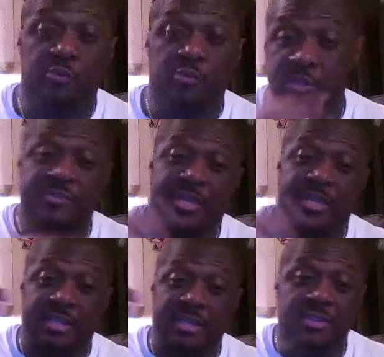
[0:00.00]
saying
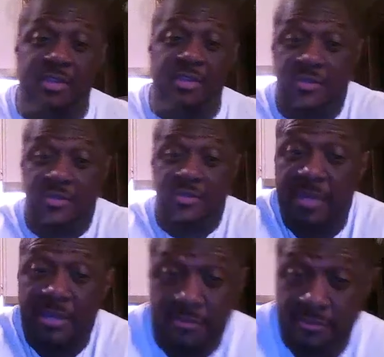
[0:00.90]
everything is Kemet.
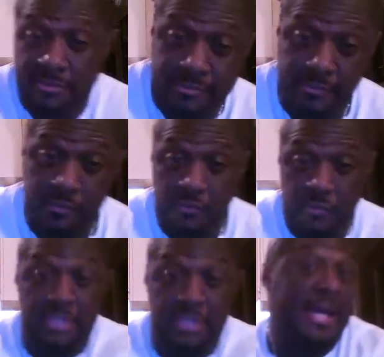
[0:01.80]
A
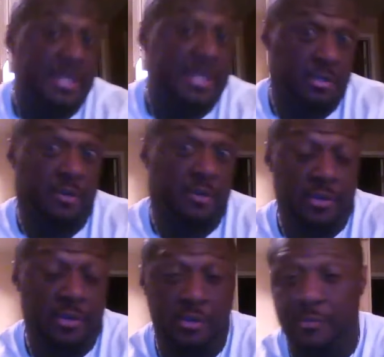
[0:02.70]
lot of stuff is,
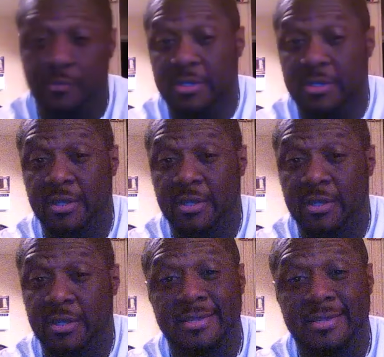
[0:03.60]
but not
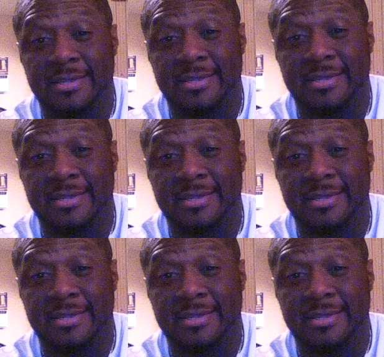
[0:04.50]
everything.